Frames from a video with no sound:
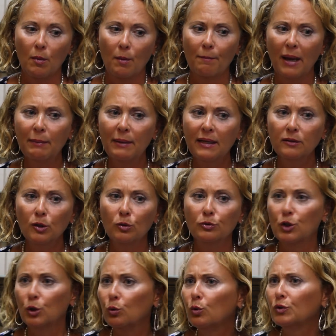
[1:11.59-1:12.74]
maybe little
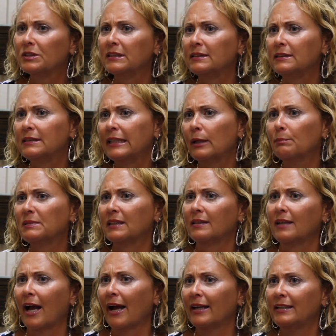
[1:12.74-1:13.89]
tools and tips
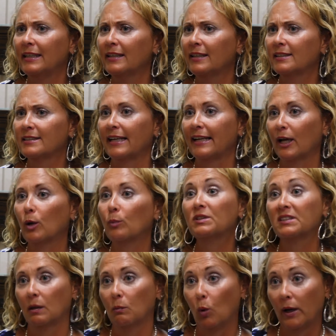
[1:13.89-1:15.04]
and ideas that helped
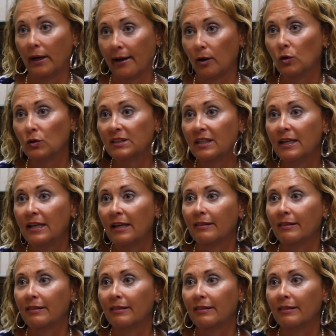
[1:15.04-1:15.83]
someone else